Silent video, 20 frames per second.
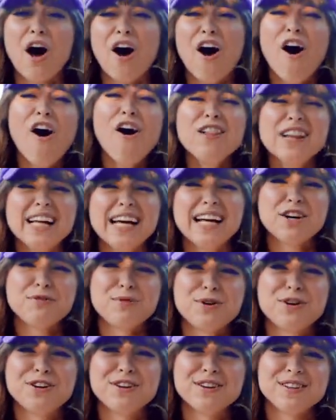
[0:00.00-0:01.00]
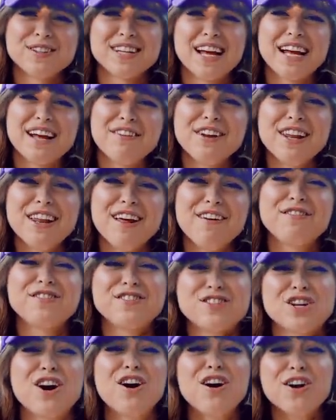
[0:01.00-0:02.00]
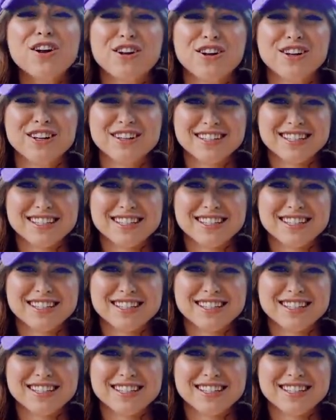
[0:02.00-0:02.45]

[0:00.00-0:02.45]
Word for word: all animals. I even love turtles.